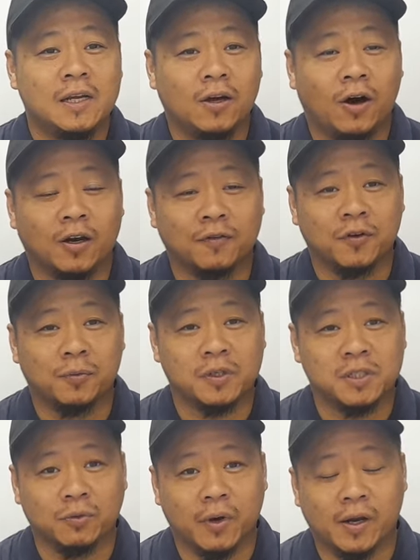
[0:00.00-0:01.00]
on the fuel
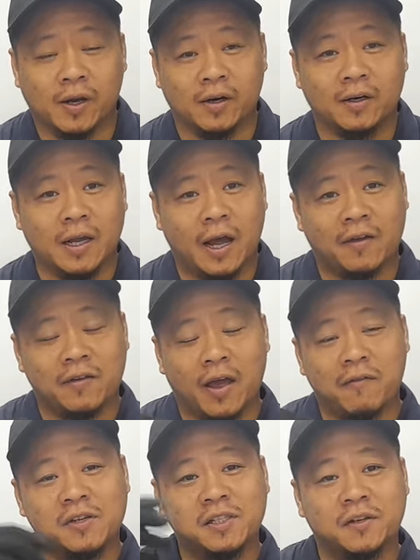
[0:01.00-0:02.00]
pressure regulator. And
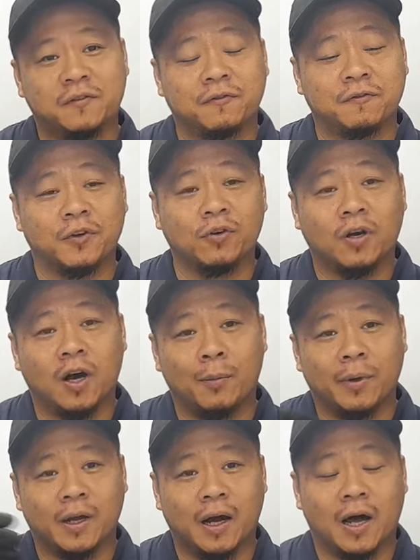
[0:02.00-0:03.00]
if you see fuel
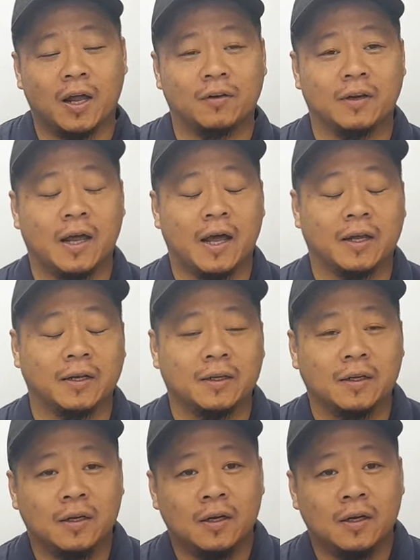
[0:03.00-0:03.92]
coming out of that